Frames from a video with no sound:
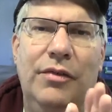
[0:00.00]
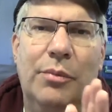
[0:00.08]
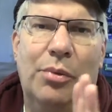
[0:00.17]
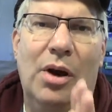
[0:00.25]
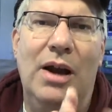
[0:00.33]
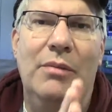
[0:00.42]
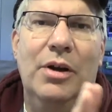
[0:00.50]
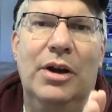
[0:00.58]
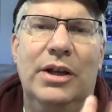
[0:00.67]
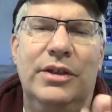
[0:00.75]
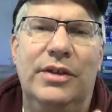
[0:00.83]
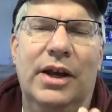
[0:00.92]
the
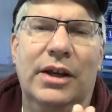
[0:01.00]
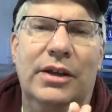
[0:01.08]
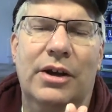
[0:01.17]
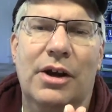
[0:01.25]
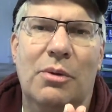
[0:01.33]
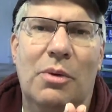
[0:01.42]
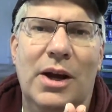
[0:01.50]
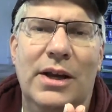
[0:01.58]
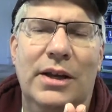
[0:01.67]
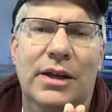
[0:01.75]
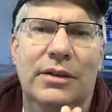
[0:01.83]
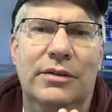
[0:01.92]
primary and secondary
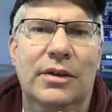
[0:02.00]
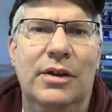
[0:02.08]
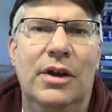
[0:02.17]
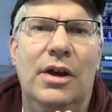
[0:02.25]
windings.